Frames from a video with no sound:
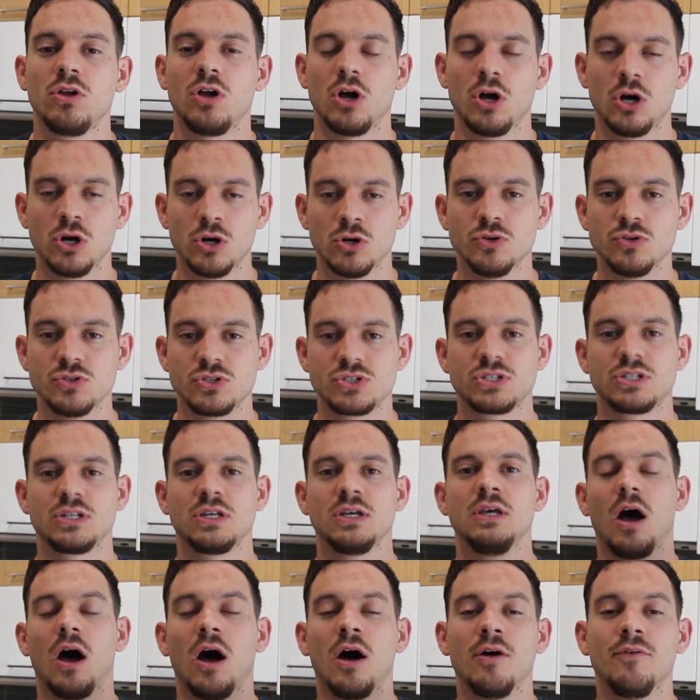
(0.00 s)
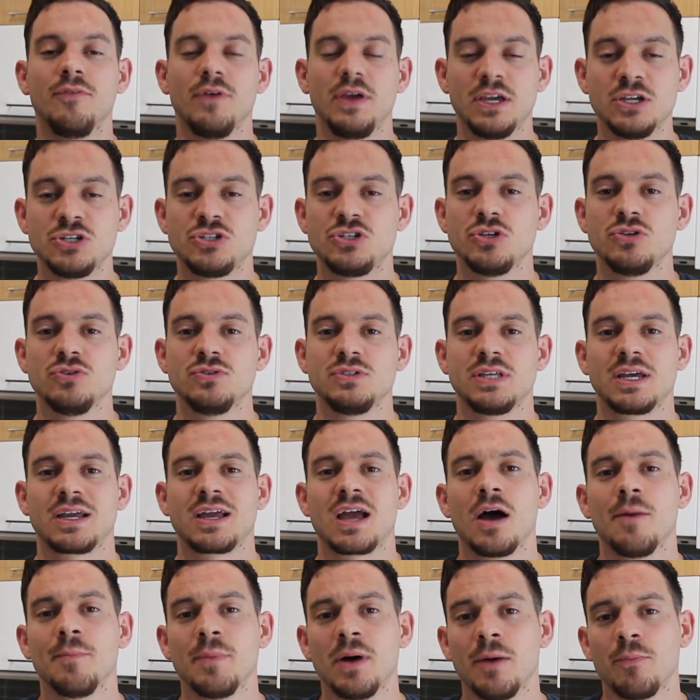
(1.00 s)
host of issues that
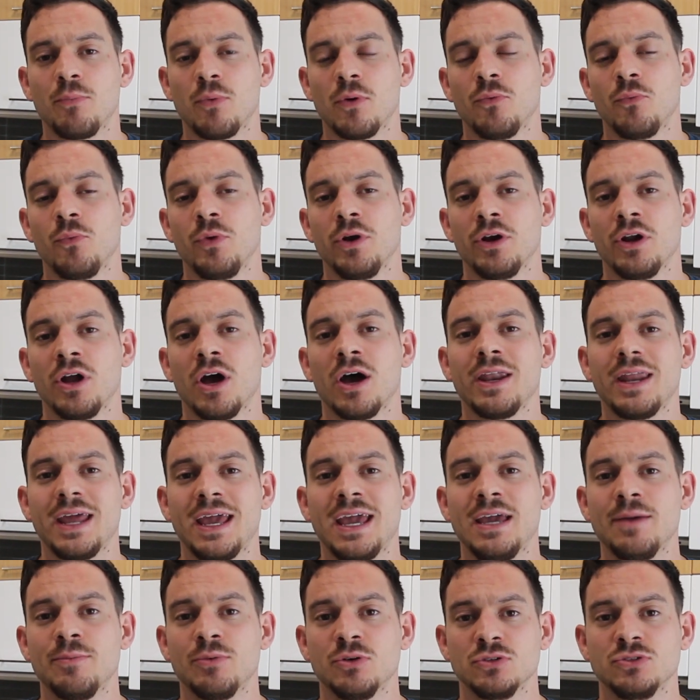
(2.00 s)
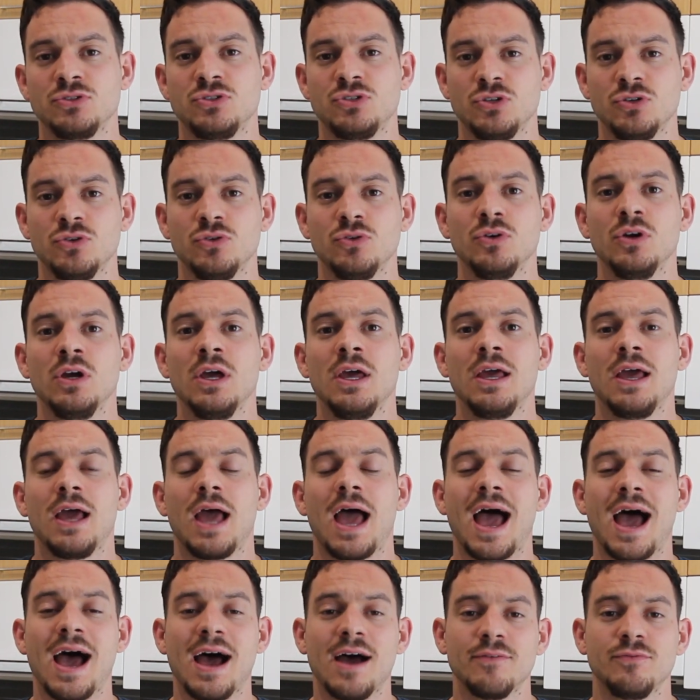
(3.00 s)
come up when we're not able to
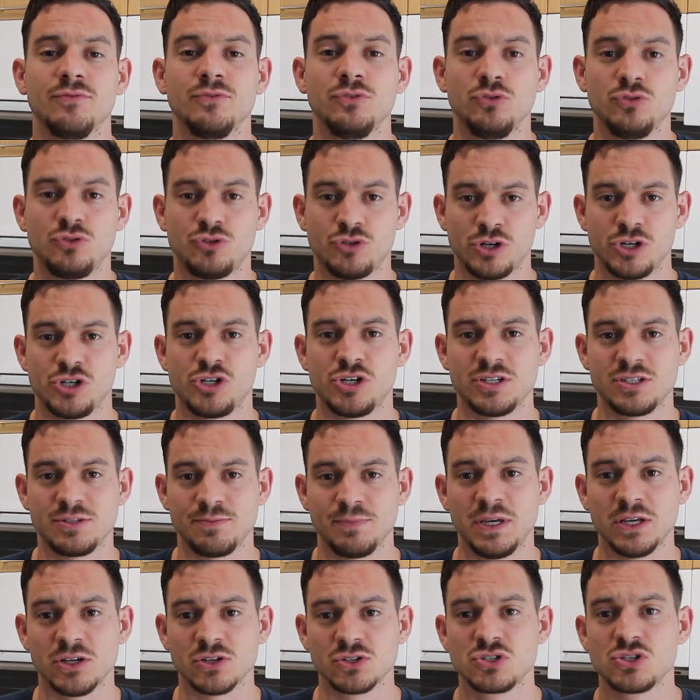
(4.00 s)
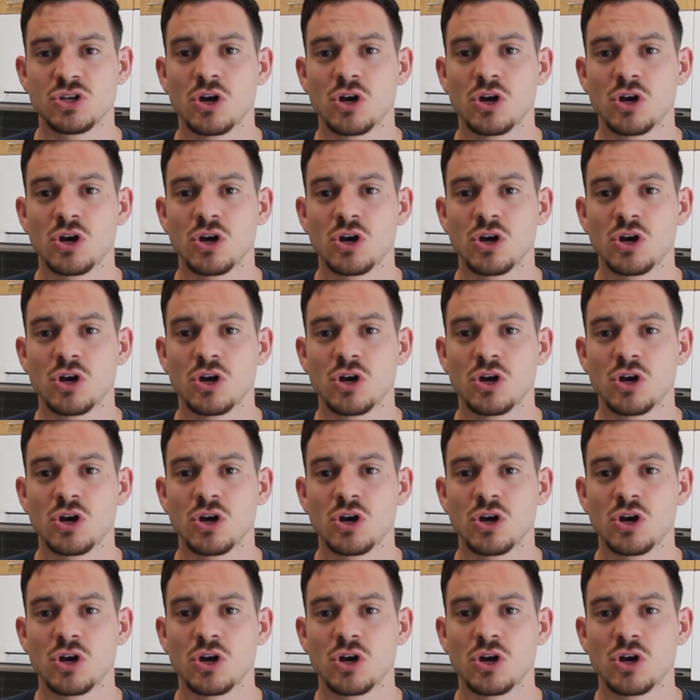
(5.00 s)
have nutritious meals.